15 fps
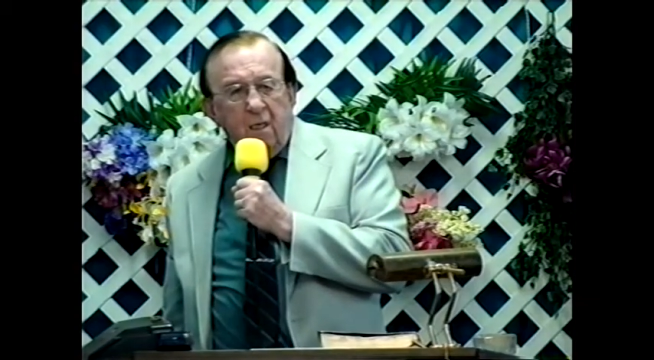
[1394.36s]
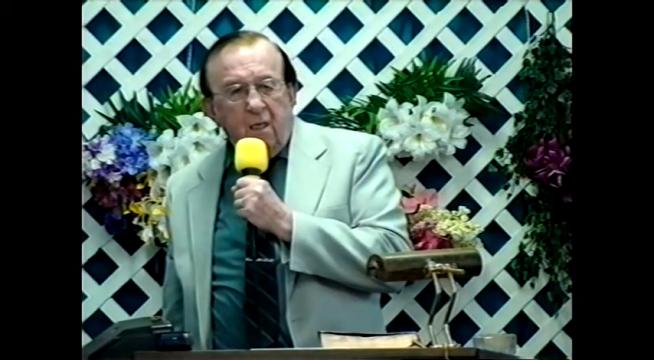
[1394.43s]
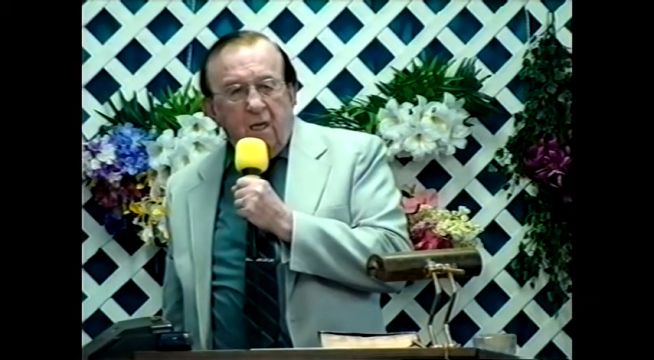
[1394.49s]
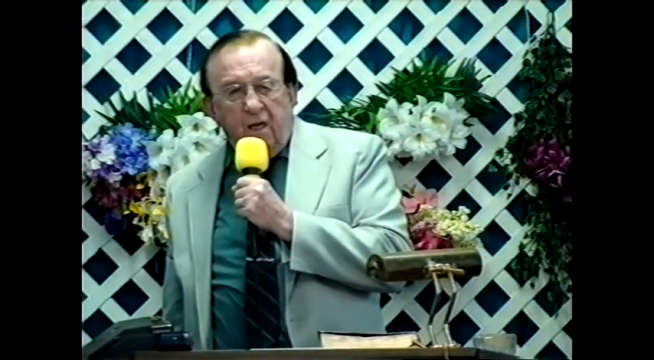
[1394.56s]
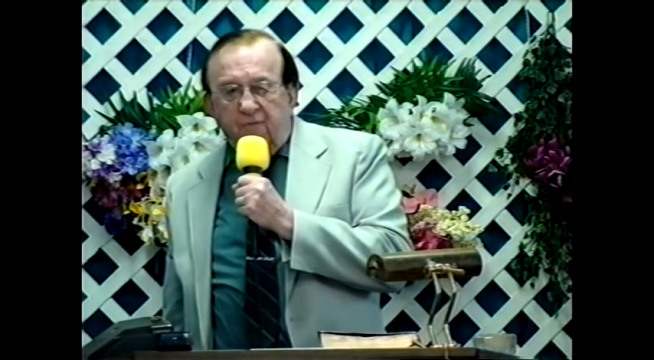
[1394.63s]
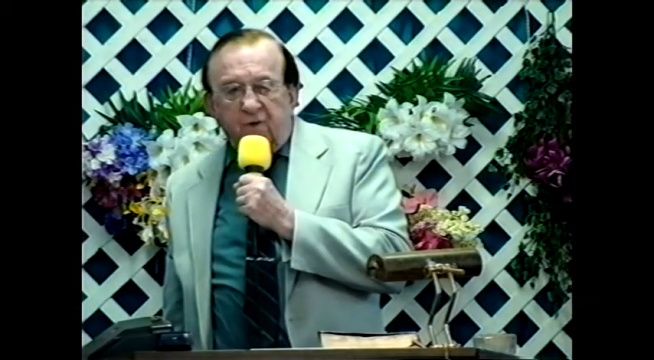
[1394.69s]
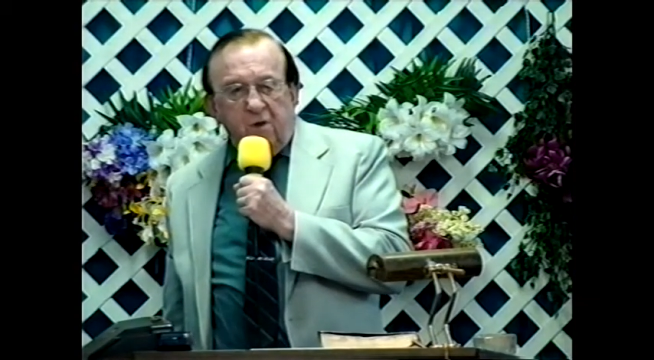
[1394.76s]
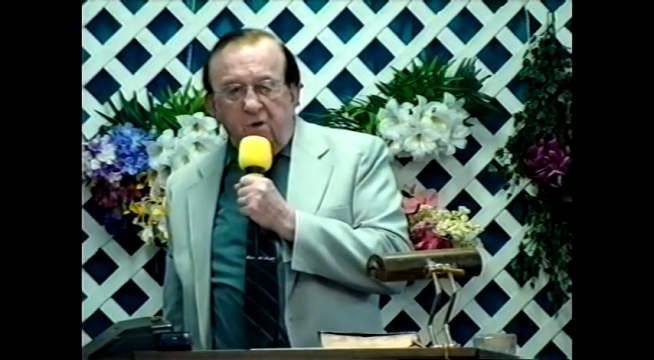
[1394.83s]

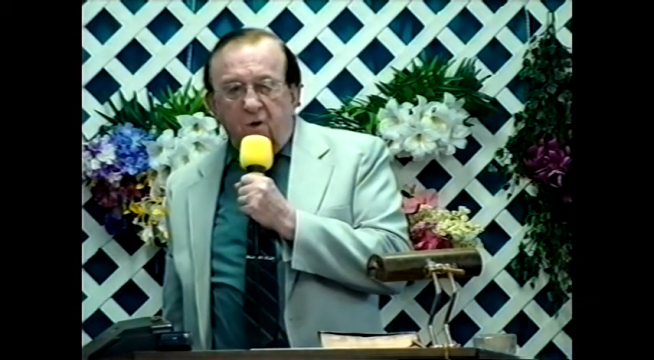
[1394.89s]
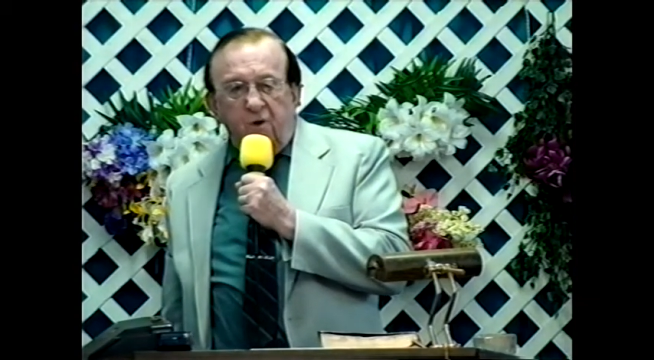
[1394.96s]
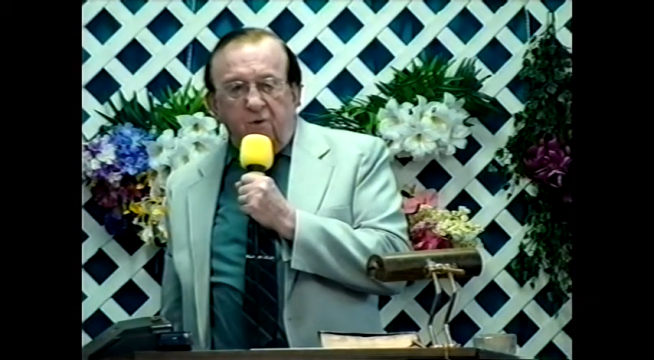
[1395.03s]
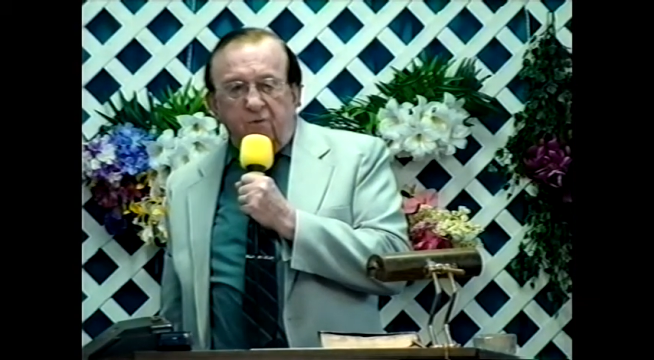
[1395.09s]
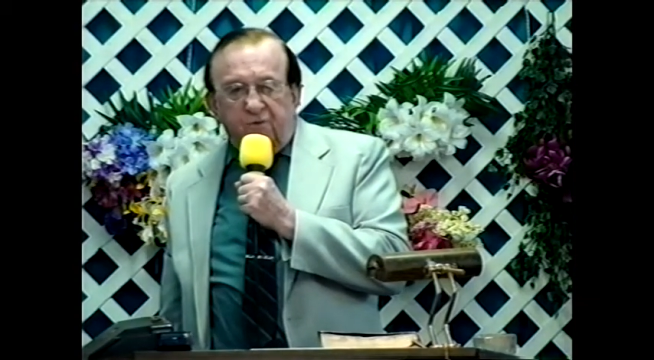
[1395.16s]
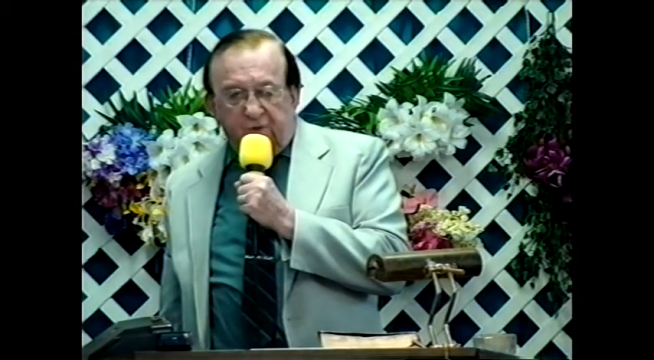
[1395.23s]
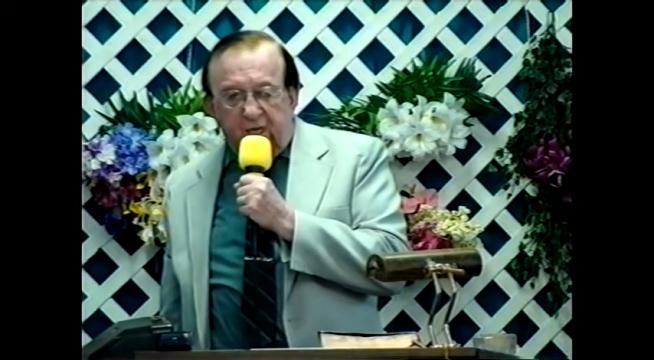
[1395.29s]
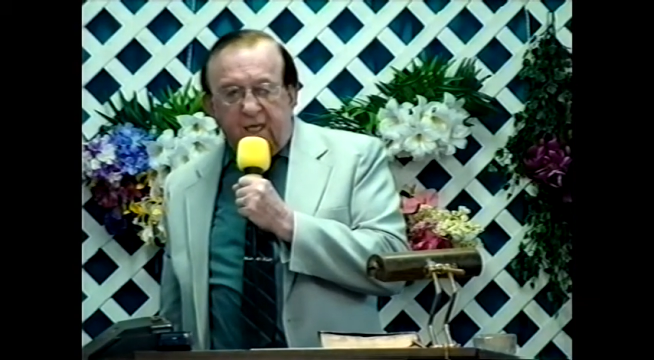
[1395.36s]
If you
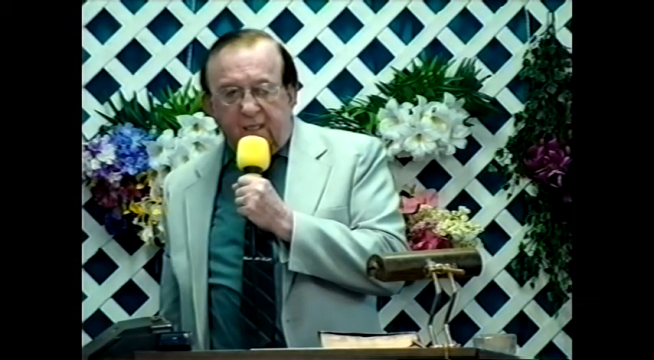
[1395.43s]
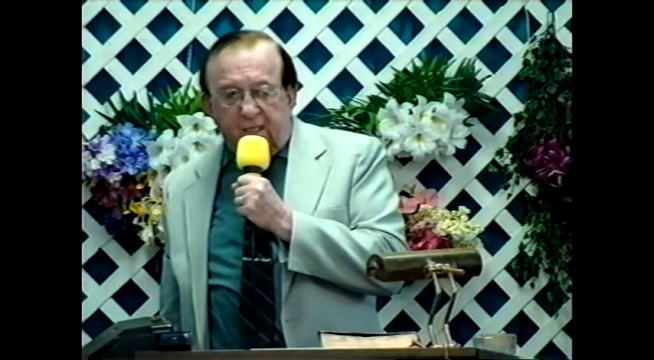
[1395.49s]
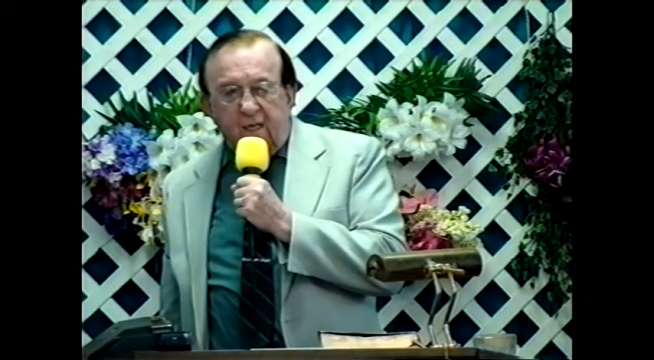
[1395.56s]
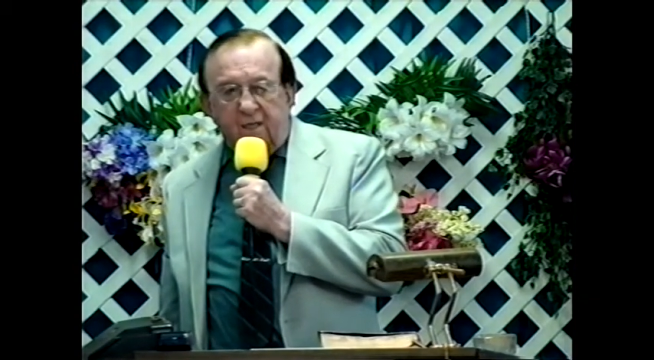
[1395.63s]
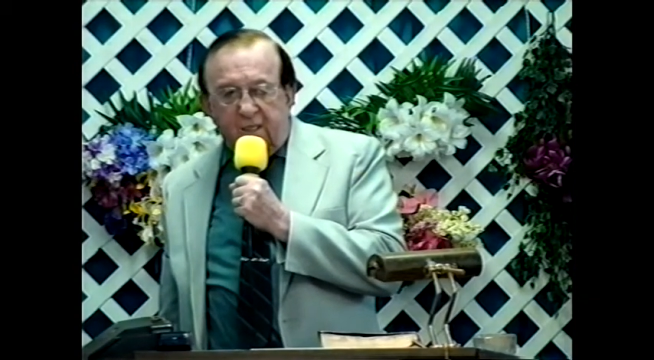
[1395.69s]
don't think they're